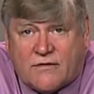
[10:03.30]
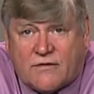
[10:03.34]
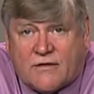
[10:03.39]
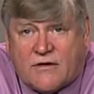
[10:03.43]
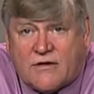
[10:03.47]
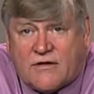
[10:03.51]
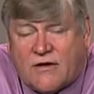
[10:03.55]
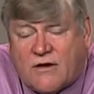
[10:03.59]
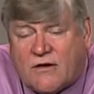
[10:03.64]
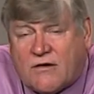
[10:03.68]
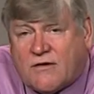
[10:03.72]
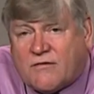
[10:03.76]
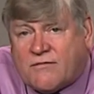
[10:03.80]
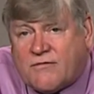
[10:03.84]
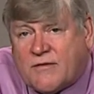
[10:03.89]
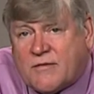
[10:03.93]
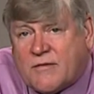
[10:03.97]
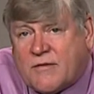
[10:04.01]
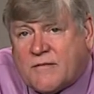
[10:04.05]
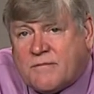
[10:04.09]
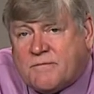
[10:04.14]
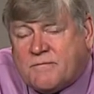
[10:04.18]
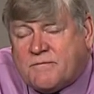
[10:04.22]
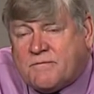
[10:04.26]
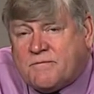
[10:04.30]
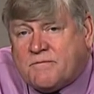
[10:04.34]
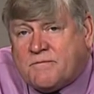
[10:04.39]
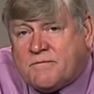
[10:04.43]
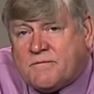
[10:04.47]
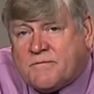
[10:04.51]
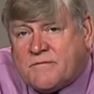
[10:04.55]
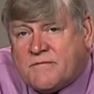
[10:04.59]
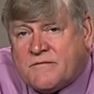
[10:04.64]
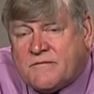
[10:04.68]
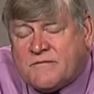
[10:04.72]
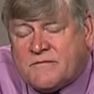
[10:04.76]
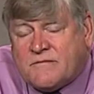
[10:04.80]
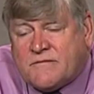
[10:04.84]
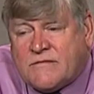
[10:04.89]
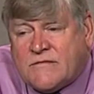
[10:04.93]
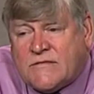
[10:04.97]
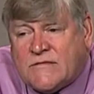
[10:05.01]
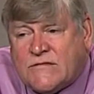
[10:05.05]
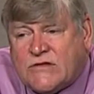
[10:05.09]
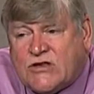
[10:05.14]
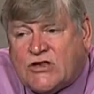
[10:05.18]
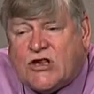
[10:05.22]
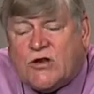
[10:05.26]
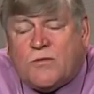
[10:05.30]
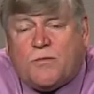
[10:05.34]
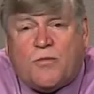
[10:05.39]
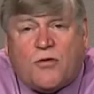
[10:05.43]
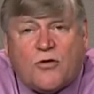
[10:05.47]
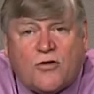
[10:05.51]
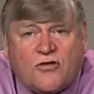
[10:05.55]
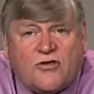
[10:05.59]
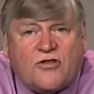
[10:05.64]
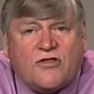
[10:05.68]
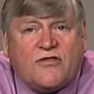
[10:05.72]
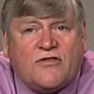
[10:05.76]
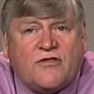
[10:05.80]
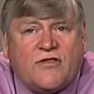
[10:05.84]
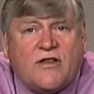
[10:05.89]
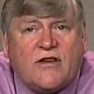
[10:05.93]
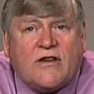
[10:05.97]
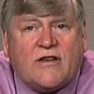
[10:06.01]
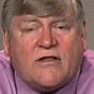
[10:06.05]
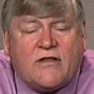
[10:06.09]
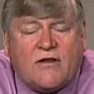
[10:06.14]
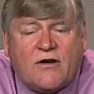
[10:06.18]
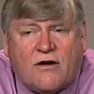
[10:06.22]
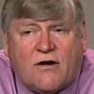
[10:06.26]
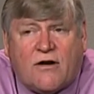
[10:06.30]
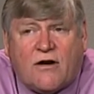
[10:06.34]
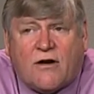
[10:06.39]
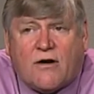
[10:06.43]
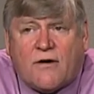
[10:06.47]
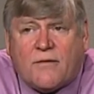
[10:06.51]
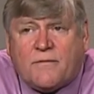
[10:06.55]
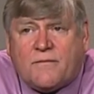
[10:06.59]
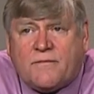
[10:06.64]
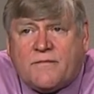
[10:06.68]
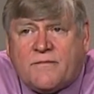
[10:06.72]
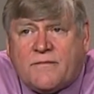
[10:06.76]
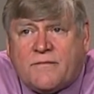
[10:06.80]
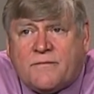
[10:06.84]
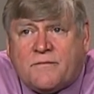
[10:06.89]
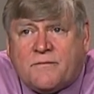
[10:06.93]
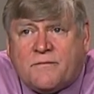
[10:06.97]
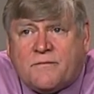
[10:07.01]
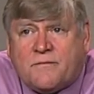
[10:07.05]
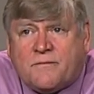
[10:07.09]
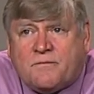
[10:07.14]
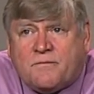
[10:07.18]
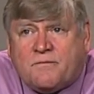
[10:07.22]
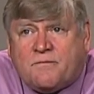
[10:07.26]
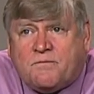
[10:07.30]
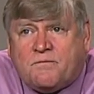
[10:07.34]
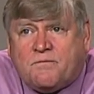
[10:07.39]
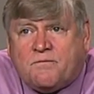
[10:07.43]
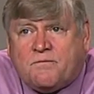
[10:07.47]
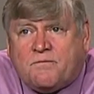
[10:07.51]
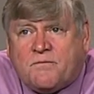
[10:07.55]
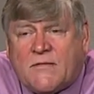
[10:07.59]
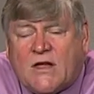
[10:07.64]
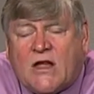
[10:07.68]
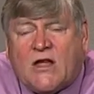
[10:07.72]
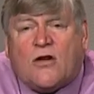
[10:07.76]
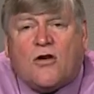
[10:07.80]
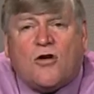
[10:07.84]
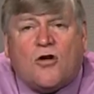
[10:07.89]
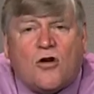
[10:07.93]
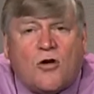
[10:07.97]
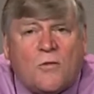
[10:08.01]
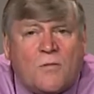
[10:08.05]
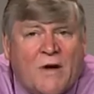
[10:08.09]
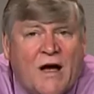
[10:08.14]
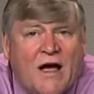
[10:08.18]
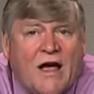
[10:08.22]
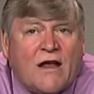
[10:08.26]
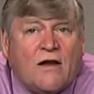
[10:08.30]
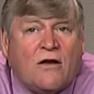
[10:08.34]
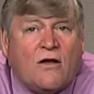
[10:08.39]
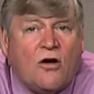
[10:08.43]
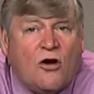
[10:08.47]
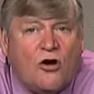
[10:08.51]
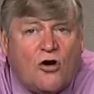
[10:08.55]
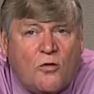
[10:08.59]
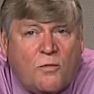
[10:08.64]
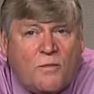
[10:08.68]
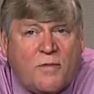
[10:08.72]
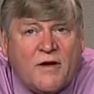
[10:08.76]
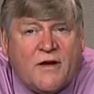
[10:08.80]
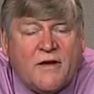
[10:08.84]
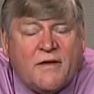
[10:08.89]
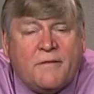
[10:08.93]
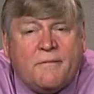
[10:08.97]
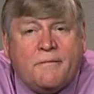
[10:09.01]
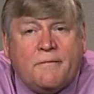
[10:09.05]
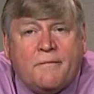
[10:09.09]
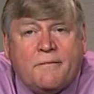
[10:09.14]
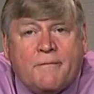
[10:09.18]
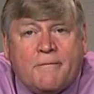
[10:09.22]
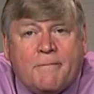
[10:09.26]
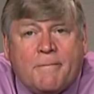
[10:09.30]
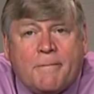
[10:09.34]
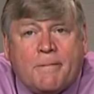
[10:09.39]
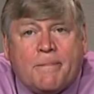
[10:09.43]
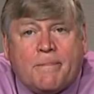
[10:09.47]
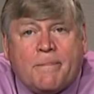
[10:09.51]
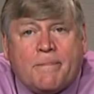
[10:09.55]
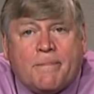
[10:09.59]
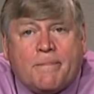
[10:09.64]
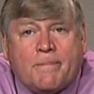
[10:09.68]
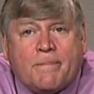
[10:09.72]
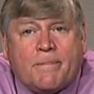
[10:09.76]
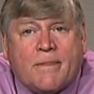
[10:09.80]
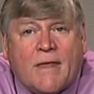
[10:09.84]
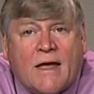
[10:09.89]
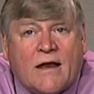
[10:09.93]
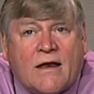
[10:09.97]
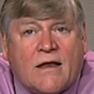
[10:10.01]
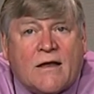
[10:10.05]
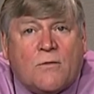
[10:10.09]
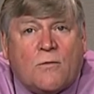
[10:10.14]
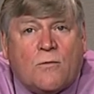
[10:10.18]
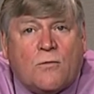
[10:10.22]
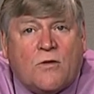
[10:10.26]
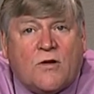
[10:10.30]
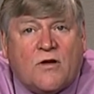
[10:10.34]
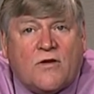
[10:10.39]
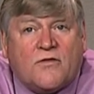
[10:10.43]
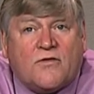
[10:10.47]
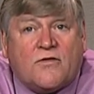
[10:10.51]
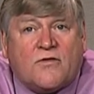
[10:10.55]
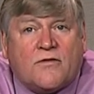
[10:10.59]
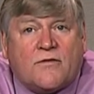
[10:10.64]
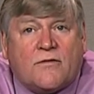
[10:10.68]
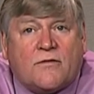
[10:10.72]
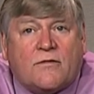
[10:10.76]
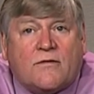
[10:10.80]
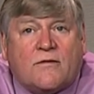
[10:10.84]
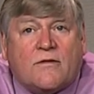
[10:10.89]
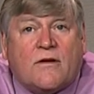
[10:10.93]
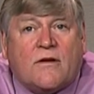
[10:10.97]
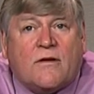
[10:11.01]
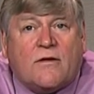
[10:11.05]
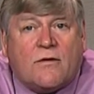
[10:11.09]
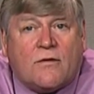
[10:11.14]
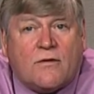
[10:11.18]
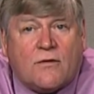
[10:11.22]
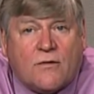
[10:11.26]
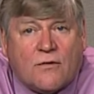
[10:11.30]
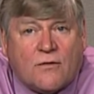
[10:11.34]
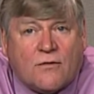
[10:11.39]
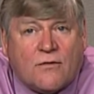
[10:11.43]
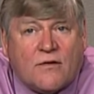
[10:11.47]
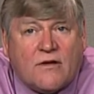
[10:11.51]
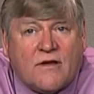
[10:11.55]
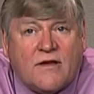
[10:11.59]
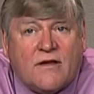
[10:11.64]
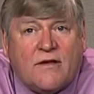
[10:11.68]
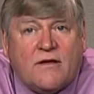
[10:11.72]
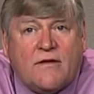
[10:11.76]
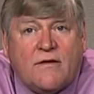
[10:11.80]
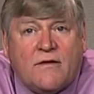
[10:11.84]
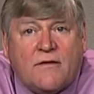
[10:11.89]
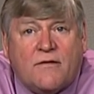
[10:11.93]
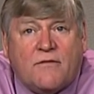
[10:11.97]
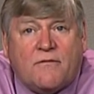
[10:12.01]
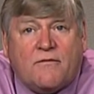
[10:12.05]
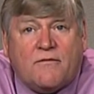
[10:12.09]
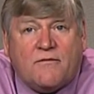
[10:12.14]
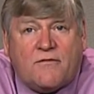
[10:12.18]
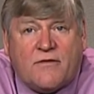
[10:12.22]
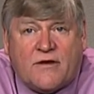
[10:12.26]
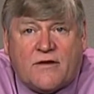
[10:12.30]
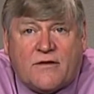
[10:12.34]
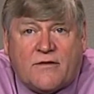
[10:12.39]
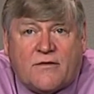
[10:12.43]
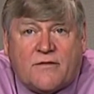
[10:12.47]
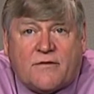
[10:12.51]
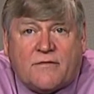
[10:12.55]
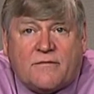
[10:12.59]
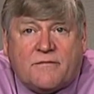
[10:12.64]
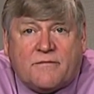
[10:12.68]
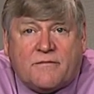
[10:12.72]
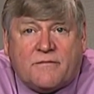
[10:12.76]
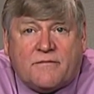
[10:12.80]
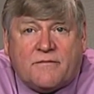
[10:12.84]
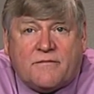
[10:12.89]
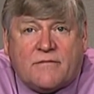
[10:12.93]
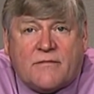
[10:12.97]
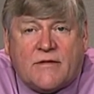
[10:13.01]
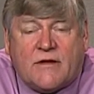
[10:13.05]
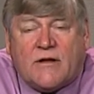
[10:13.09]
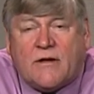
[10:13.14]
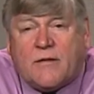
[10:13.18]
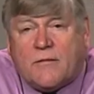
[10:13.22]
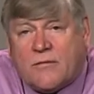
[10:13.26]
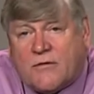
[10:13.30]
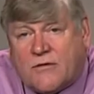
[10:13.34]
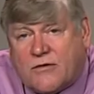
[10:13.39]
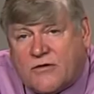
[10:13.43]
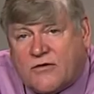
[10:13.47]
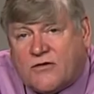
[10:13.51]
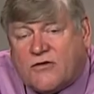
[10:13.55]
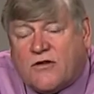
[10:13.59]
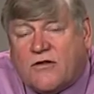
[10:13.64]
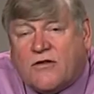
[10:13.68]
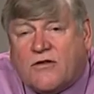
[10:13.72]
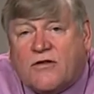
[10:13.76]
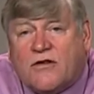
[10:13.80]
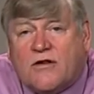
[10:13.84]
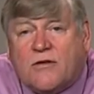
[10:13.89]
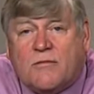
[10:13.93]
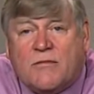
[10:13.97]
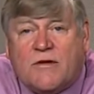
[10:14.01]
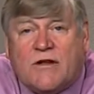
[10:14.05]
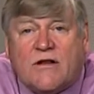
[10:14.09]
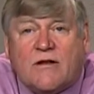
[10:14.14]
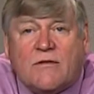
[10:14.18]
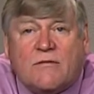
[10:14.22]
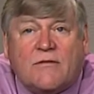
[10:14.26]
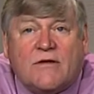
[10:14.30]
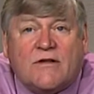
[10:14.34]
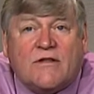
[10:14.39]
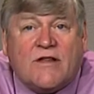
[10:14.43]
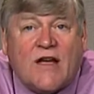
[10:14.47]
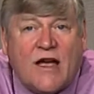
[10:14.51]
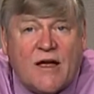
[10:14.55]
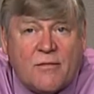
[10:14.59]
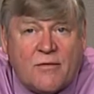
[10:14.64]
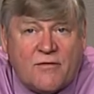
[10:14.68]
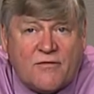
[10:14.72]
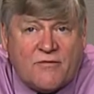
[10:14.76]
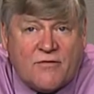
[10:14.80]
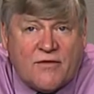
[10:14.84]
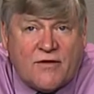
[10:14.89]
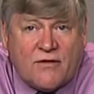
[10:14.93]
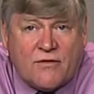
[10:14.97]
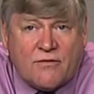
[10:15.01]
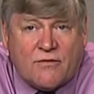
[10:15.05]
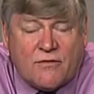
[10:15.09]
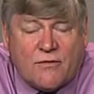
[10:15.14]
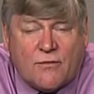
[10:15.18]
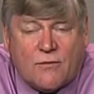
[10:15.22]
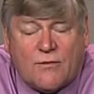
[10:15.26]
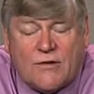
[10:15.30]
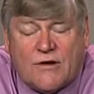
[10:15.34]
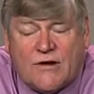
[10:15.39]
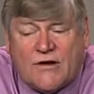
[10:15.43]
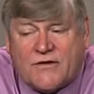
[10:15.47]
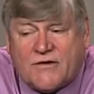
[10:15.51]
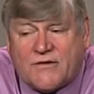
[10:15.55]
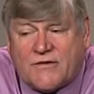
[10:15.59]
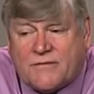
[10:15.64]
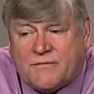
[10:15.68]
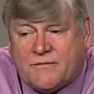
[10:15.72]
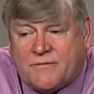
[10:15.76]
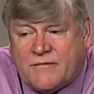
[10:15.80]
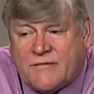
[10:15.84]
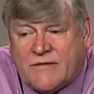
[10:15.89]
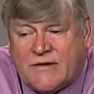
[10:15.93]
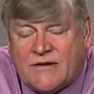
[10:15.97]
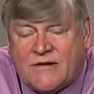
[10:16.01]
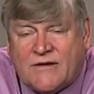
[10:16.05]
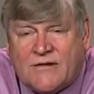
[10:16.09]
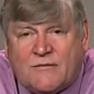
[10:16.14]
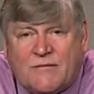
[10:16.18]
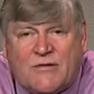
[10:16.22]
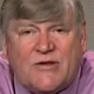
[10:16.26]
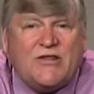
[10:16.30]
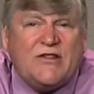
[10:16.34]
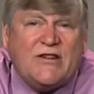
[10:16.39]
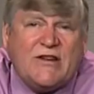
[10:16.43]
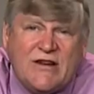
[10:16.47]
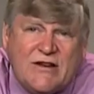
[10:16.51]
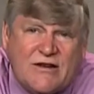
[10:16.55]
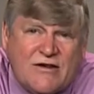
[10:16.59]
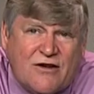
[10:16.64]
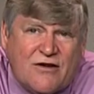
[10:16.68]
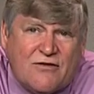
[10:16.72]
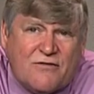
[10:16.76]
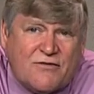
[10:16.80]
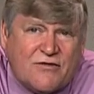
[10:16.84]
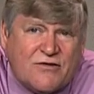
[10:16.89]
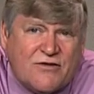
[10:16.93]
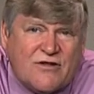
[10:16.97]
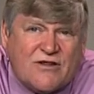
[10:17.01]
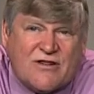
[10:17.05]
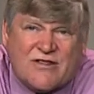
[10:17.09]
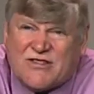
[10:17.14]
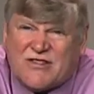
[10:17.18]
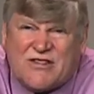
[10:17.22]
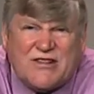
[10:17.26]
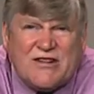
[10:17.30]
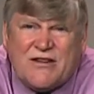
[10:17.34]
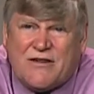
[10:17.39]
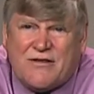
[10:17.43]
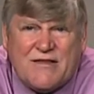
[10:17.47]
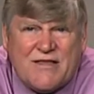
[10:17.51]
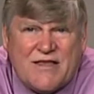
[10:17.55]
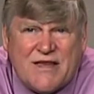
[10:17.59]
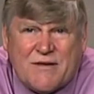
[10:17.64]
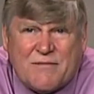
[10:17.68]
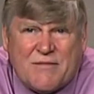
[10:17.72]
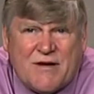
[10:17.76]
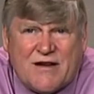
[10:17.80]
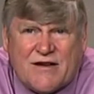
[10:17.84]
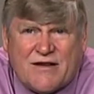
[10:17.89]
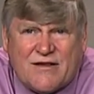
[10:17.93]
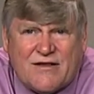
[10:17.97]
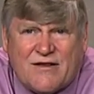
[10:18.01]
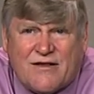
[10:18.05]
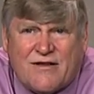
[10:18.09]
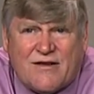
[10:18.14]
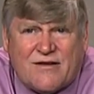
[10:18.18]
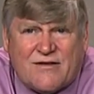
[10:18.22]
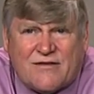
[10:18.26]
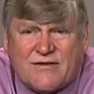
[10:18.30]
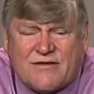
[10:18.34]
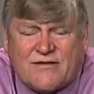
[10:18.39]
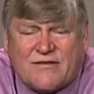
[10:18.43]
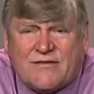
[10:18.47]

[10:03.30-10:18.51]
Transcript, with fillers: guitar from him. She purchased the guitar in her mind, hoping that it was an early Fender and I'm going to show you in a minute what type of Fender it was. But she didn't know for sure because she didn't know anything about guitars.